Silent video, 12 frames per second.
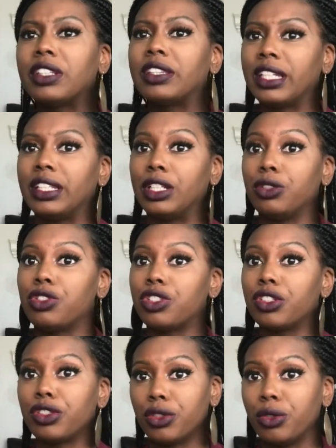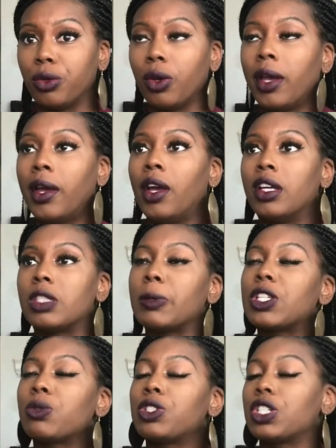thing that you should do,
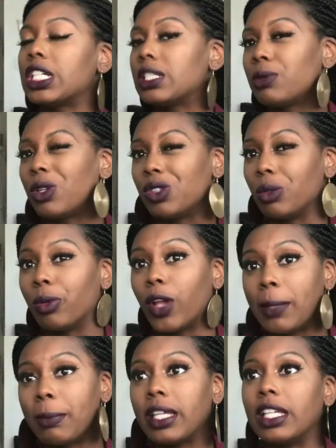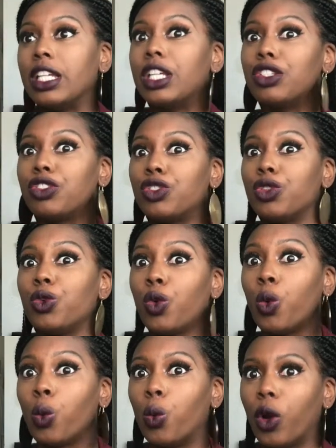especially with your husband on deployment, is to
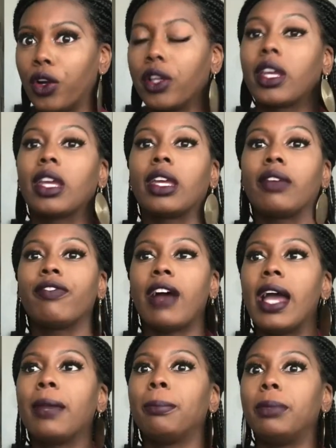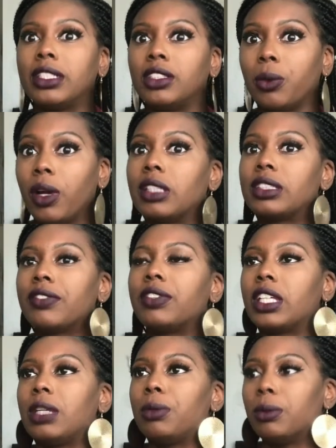work. Find busy work, stuff to
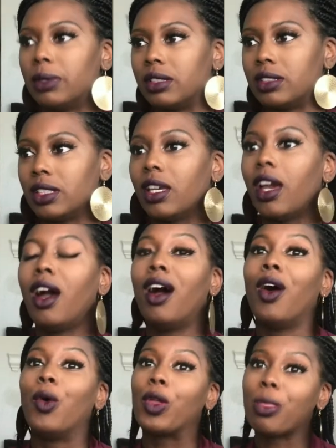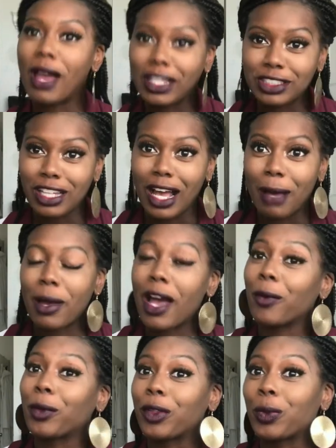keep you busy. With my job, I
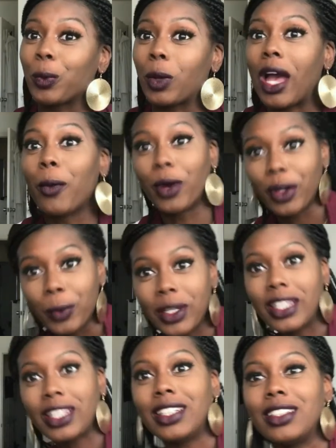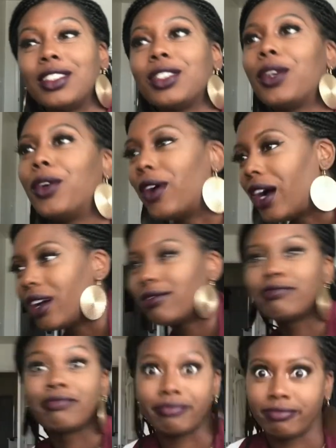work with kids, so
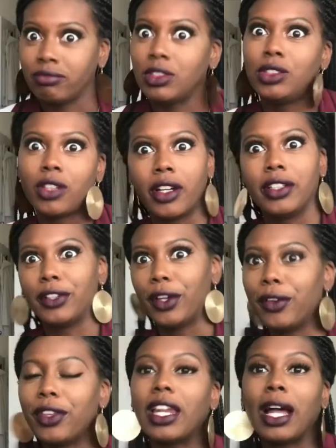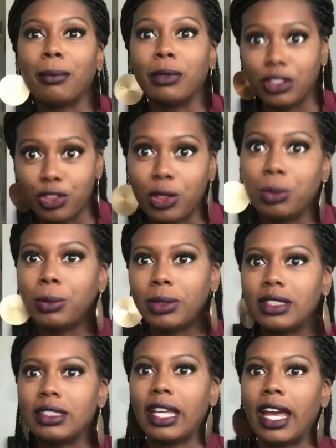you already know that I'm extremely
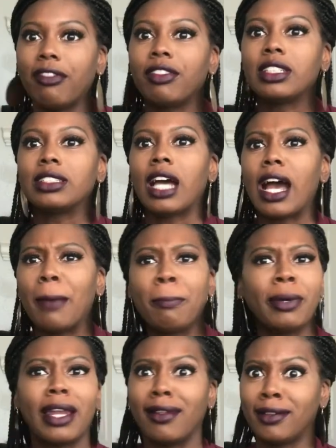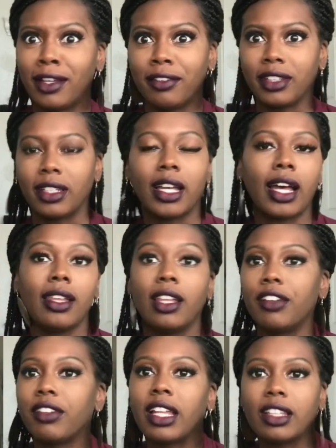busy half of the time, but I love it. I
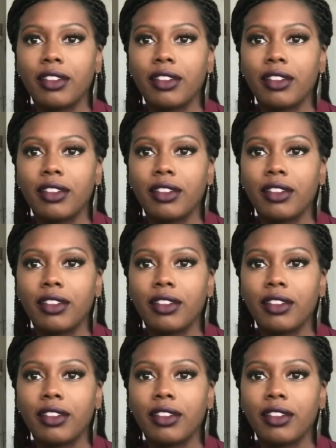love